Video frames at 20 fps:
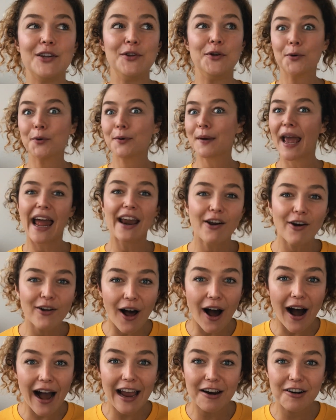You cannot
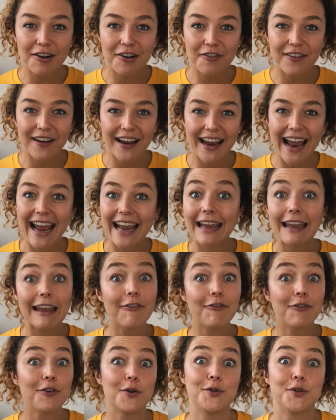hire a VA
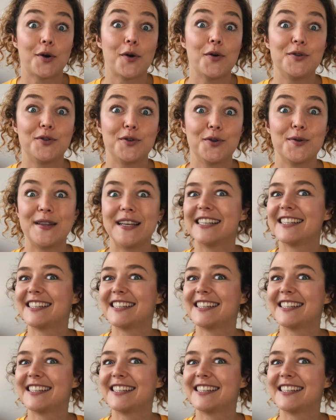if you don't do this